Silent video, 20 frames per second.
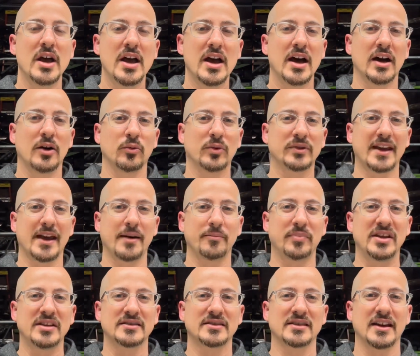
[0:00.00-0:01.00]
With that
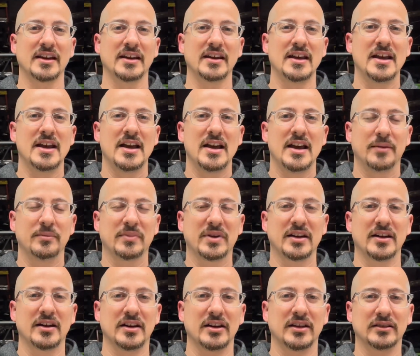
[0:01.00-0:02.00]
being said, I'm
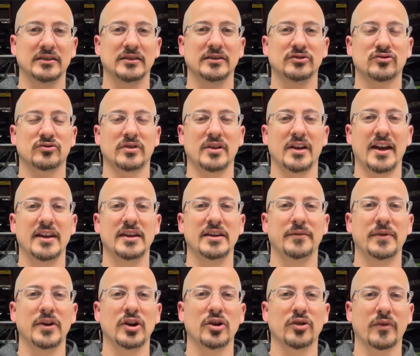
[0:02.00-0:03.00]
gonna end the
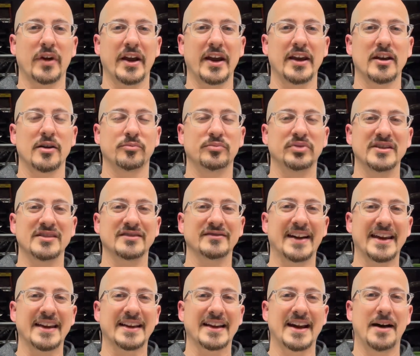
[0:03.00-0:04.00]
video right here. Please
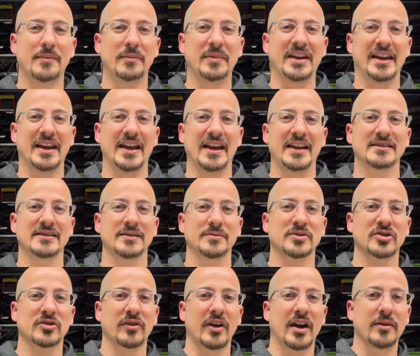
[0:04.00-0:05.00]
like, comment, and
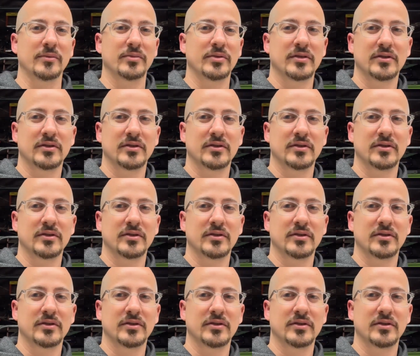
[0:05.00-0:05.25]
subscribe.